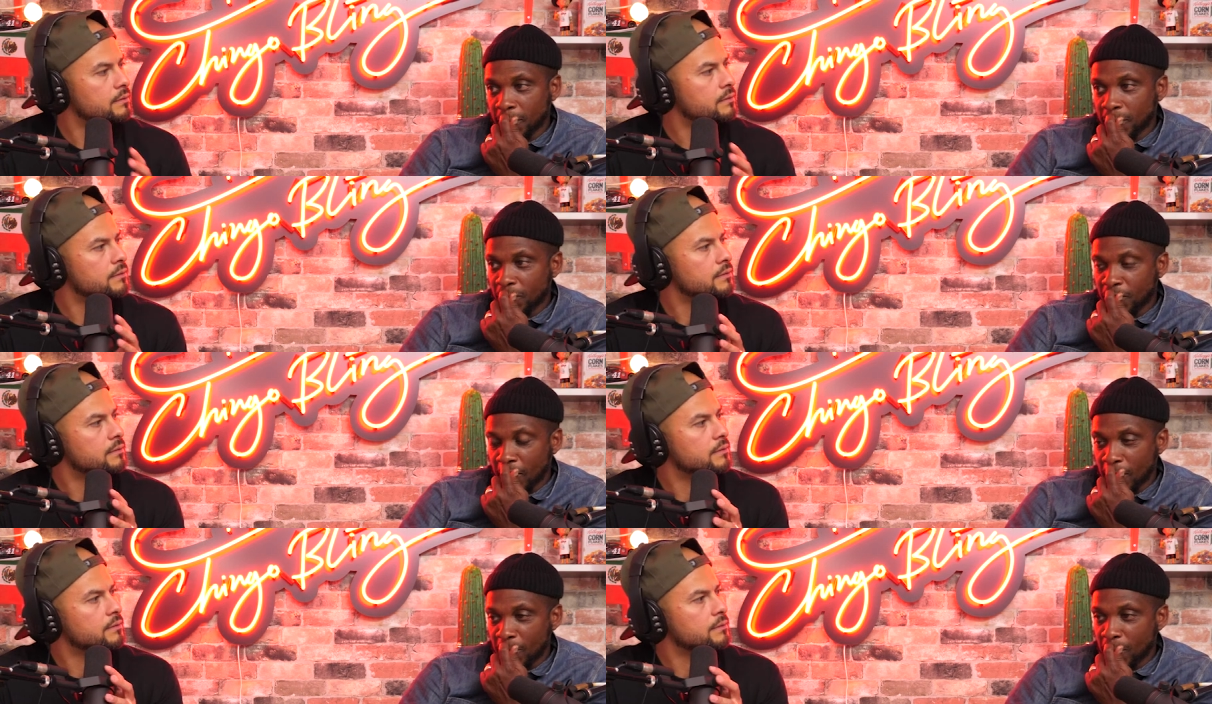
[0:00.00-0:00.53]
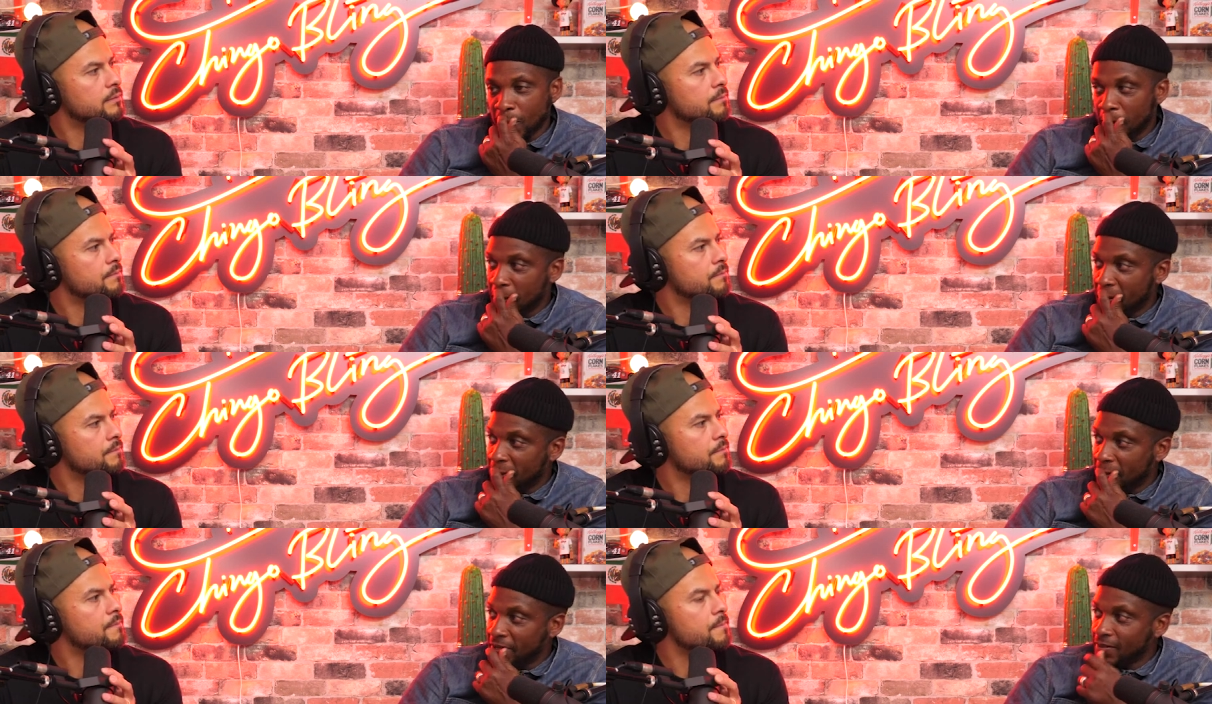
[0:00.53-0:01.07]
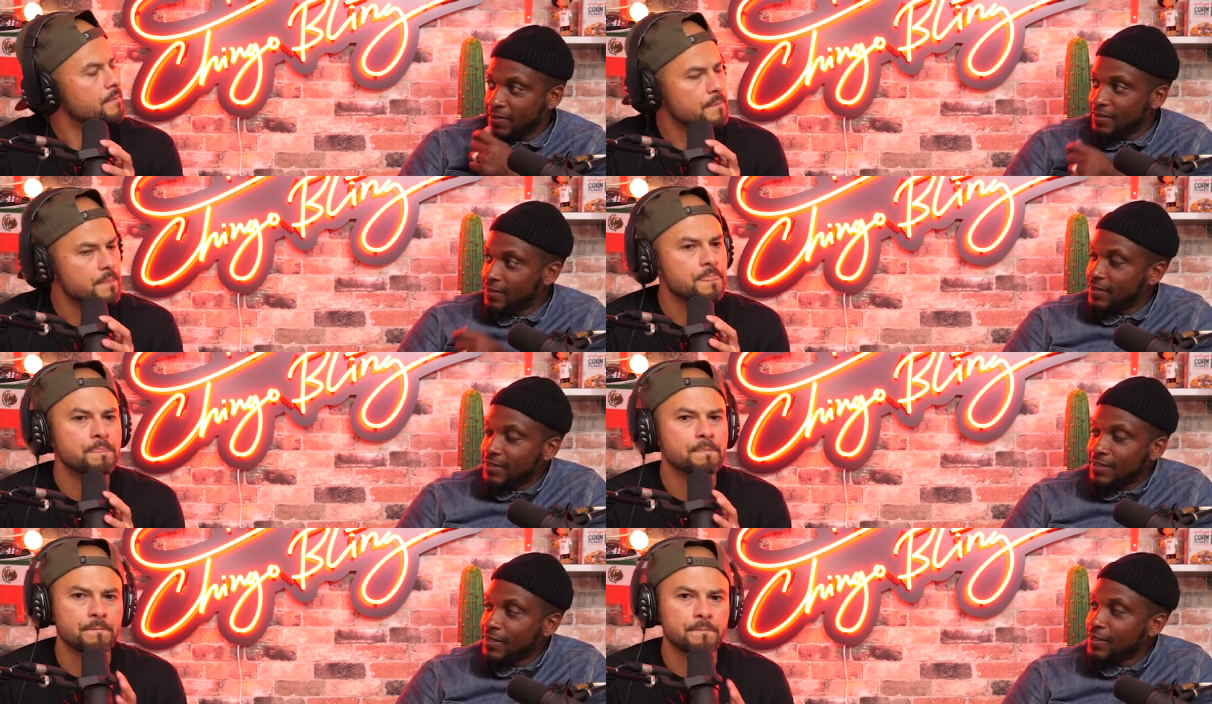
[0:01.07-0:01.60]
Speaker 1: was very weird.
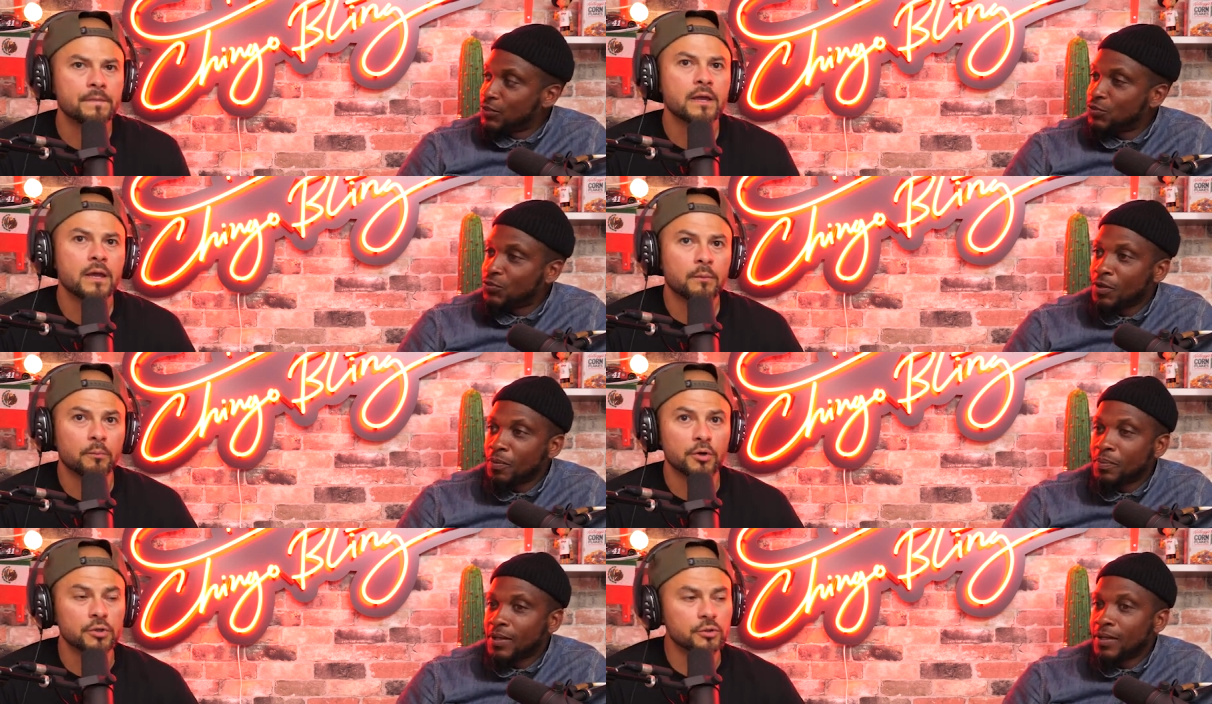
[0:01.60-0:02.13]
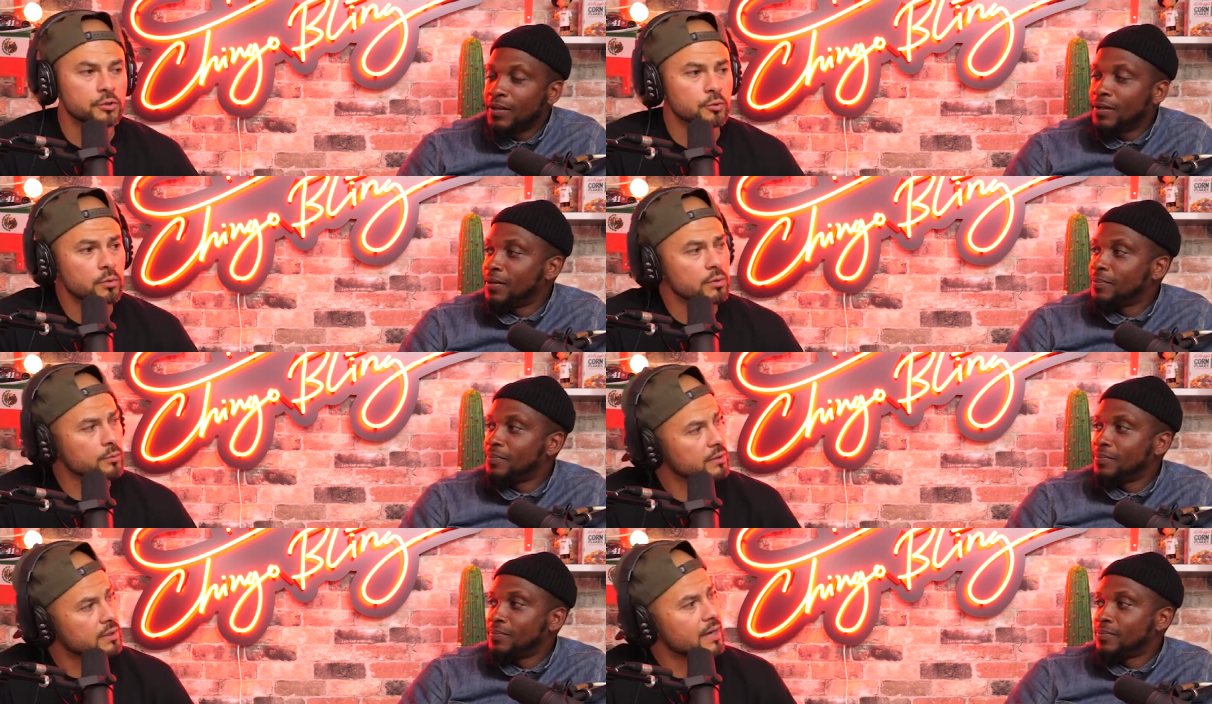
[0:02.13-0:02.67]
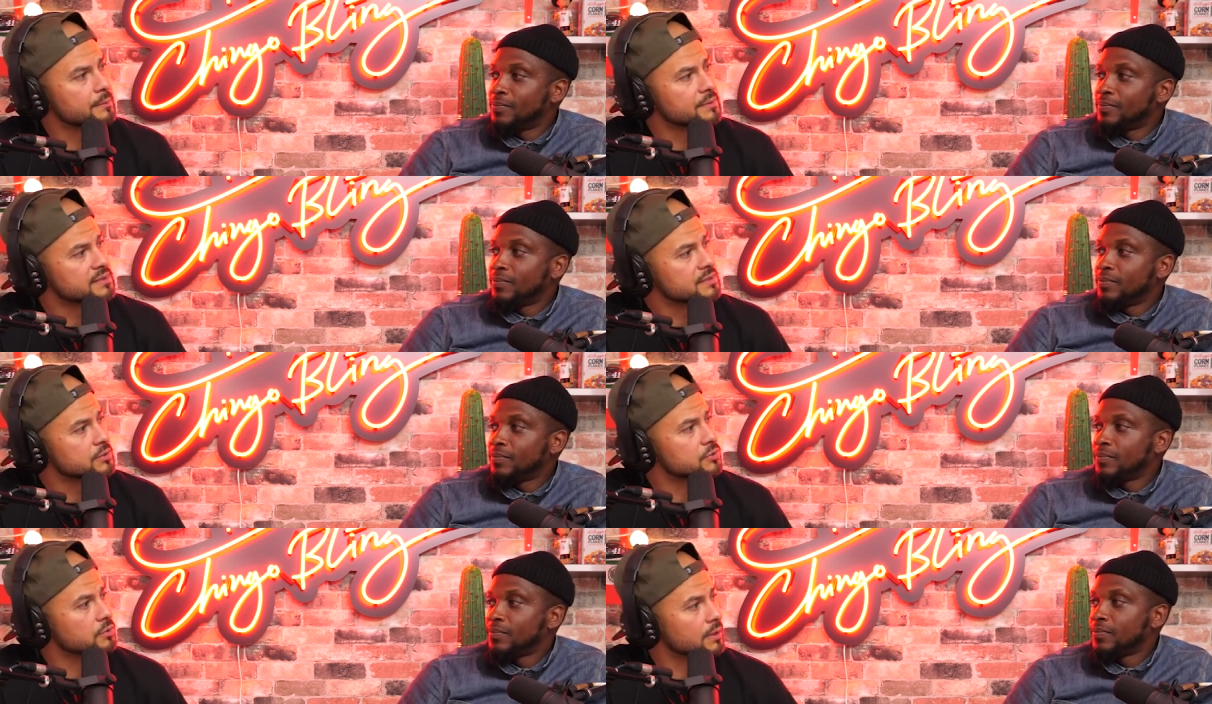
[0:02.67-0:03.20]
Speaker 2: Just hmm. in a strip well, club. Well, you work with Comedy
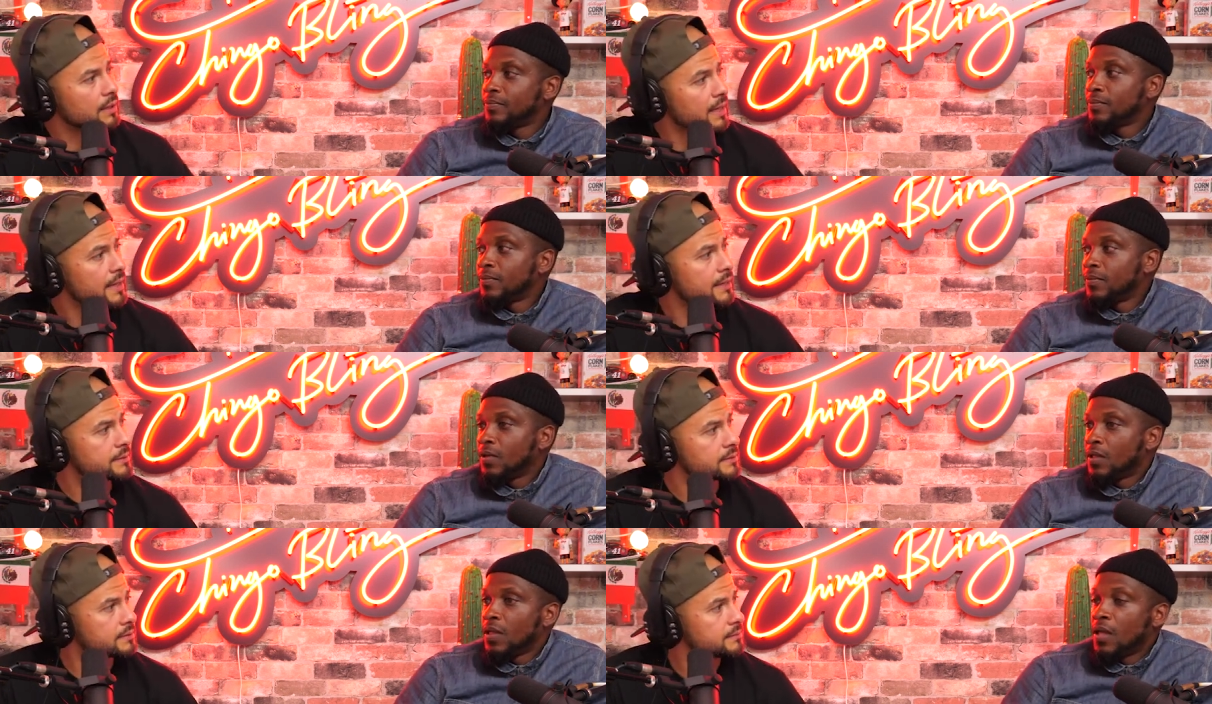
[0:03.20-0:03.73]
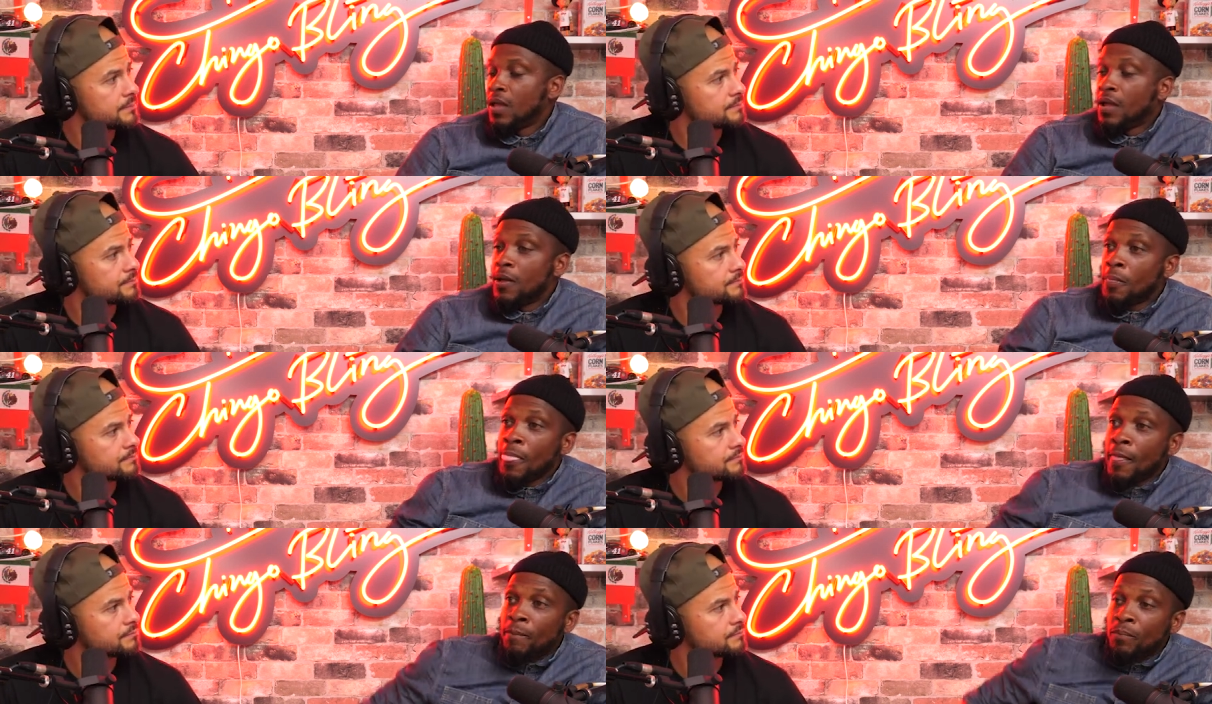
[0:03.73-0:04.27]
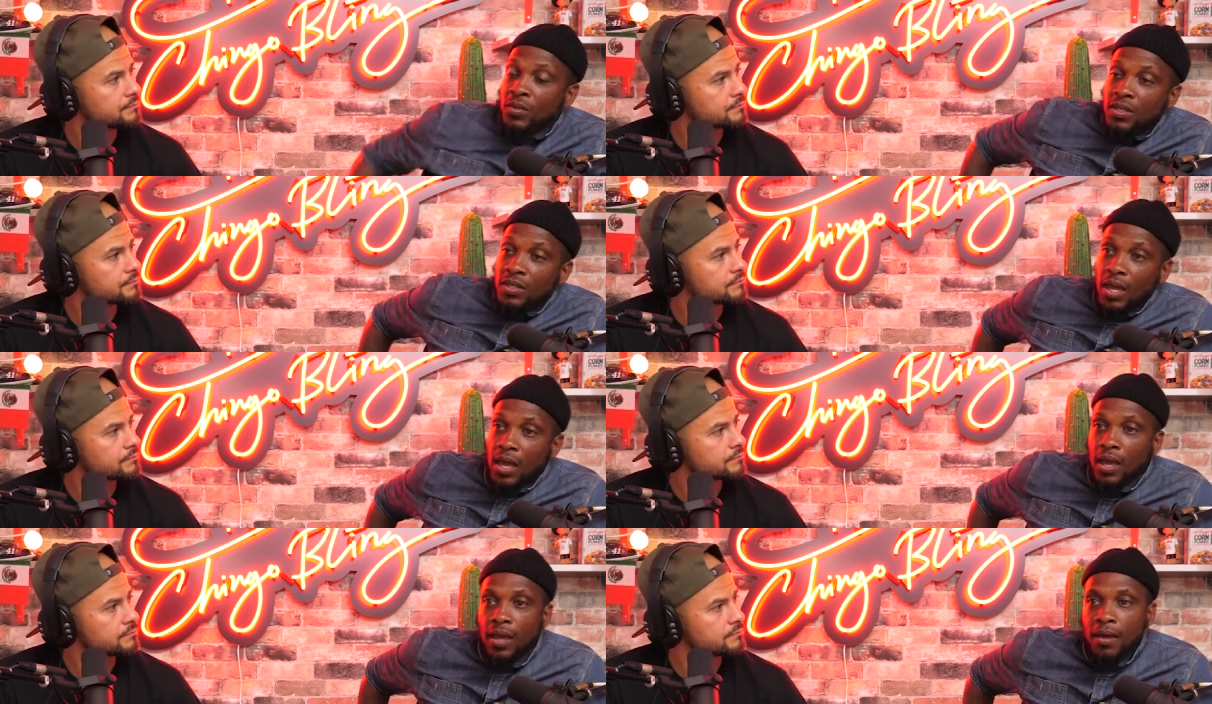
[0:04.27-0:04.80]
Central a lot, huh?
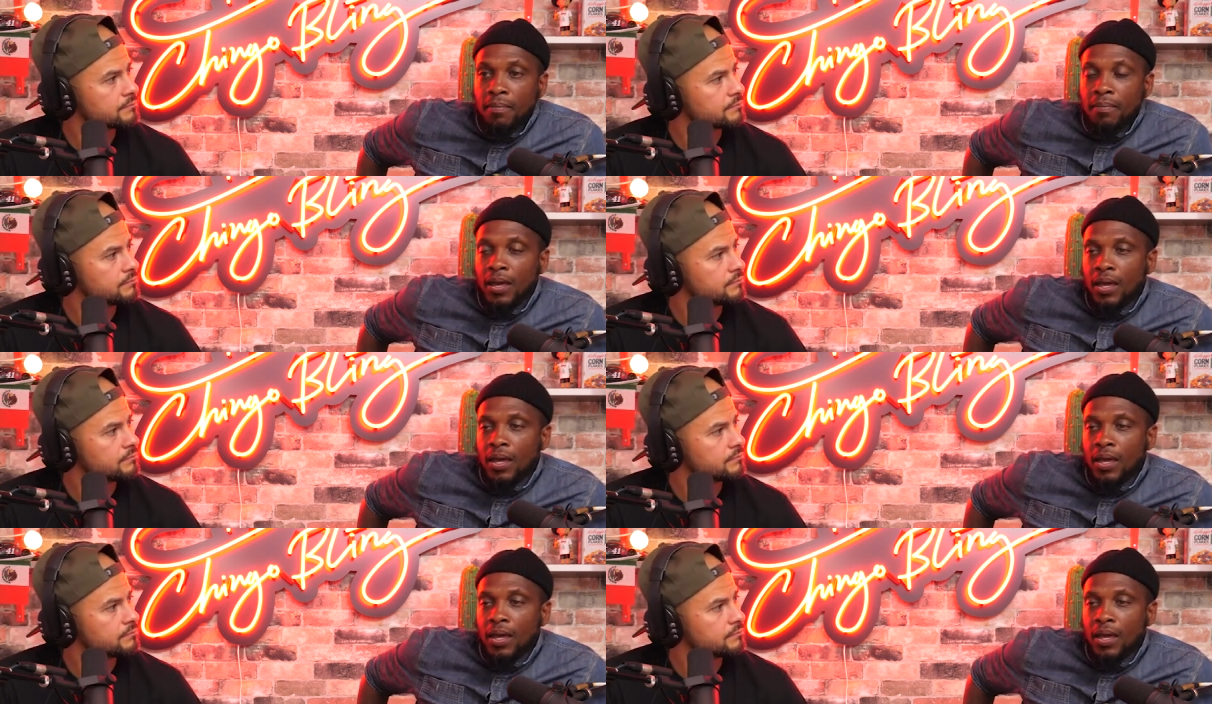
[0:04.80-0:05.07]
Speaker 1: Yeah,